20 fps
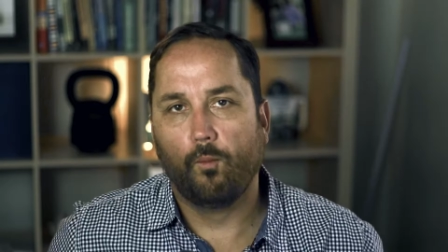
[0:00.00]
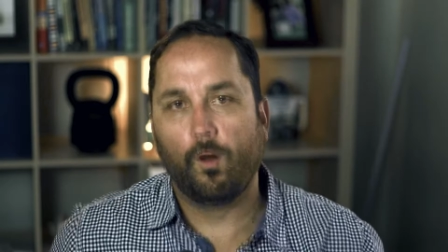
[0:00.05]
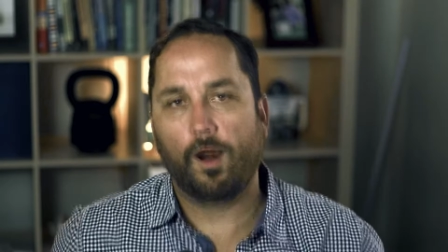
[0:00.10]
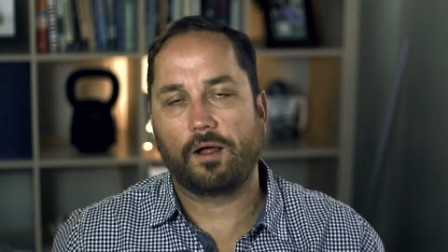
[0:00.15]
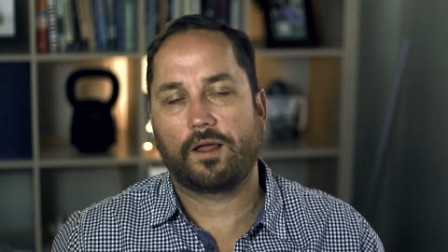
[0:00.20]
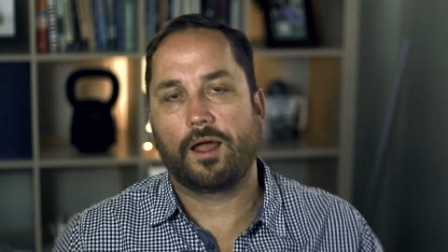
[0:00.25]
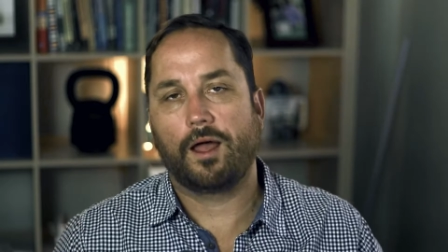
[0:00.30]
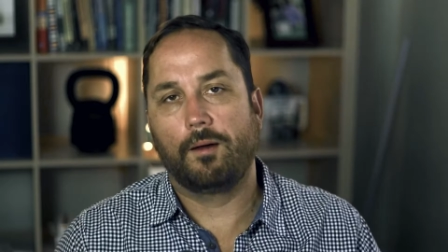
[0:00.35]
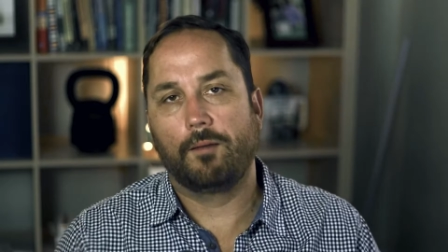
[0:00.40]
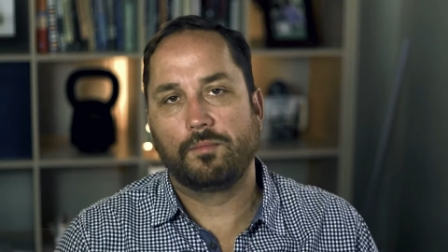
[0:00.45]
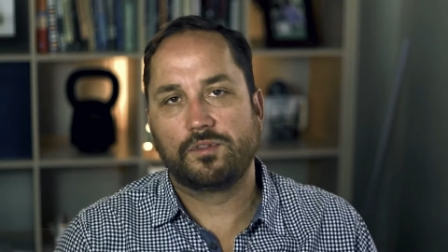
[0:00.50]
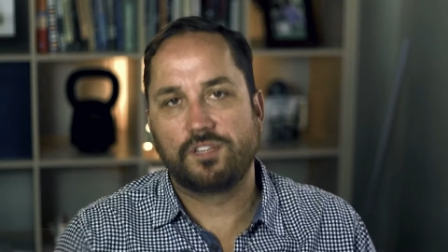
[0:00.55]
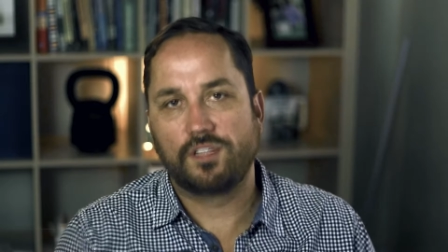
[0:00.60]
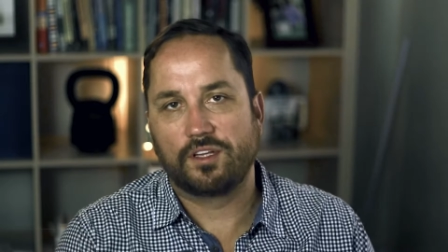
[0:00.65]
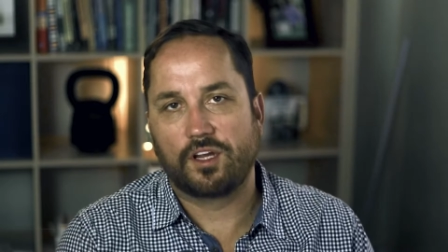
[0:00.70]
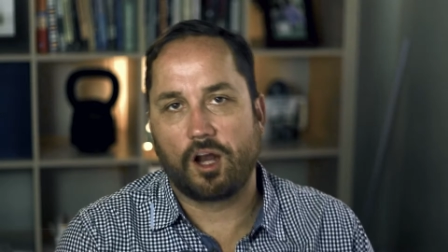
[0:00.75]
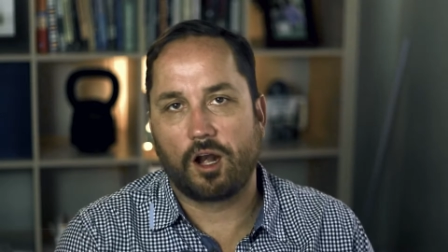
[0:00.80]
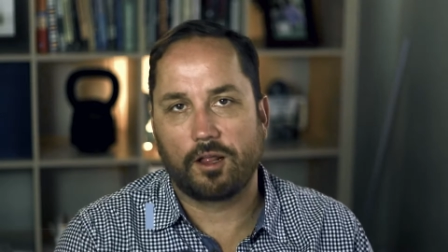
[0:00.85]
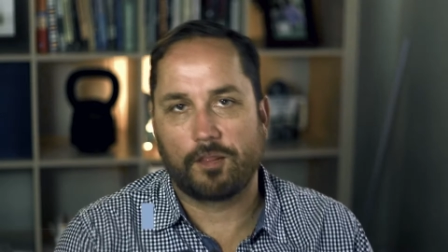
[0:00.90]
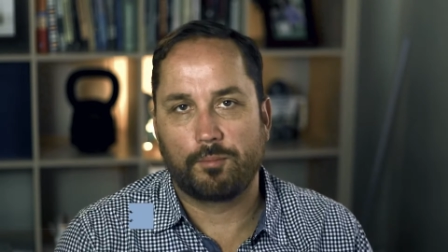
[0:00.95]
Welcome to
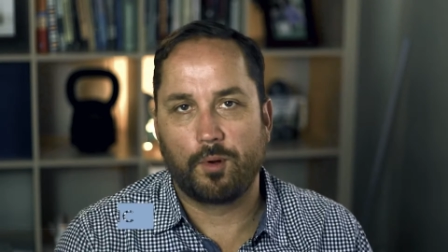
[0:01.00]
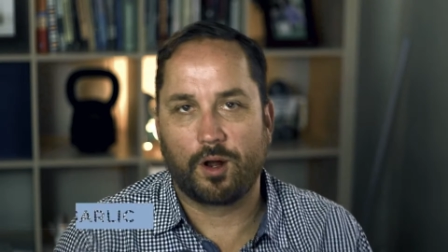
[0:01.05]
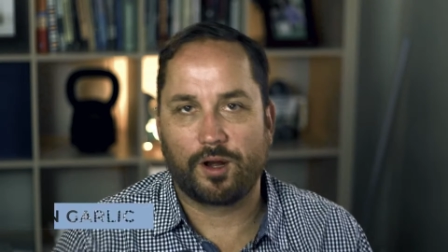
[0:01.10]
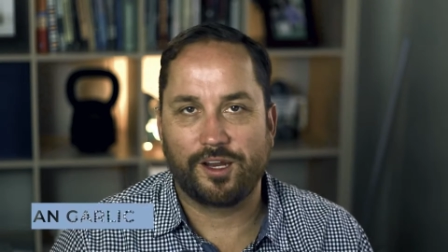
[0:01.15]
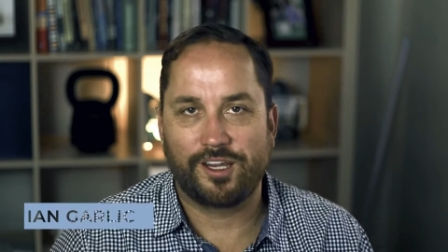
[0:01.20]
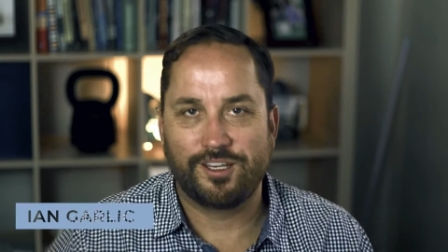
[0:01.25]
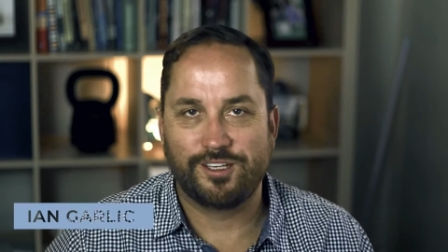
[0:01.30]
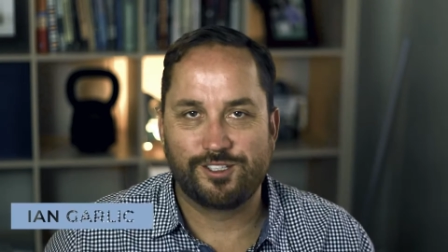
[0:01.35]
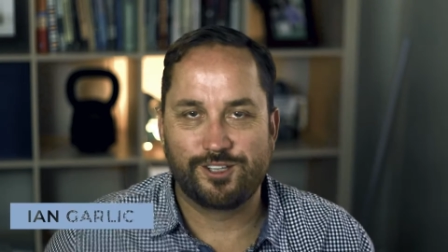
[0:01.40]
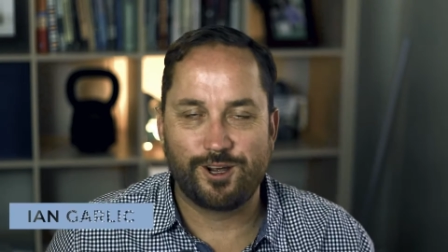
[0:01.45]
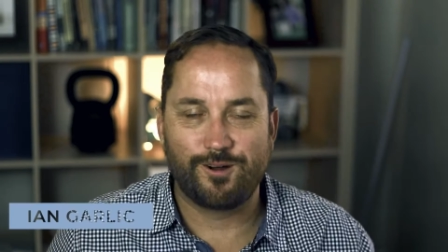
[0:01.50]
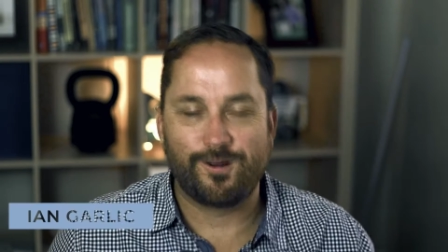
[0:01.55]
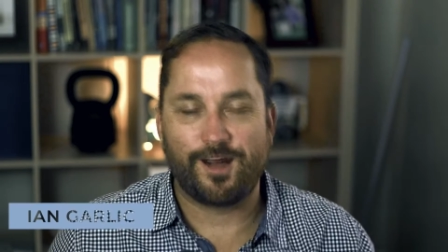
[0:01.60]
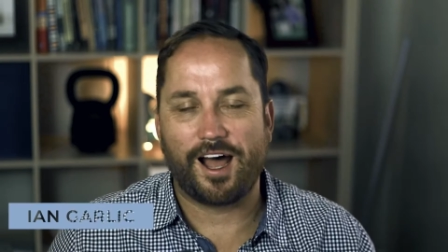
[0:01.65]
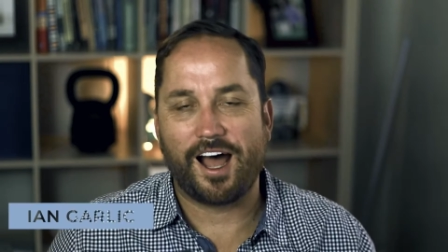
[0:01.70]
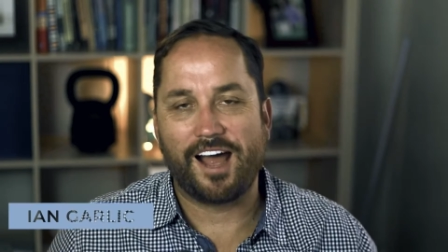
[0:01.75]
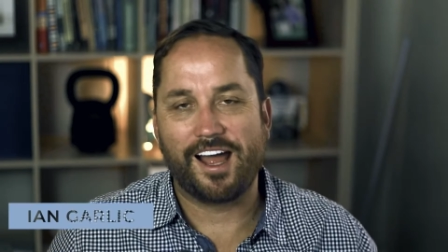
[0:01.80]
the Garlic Marketing Show.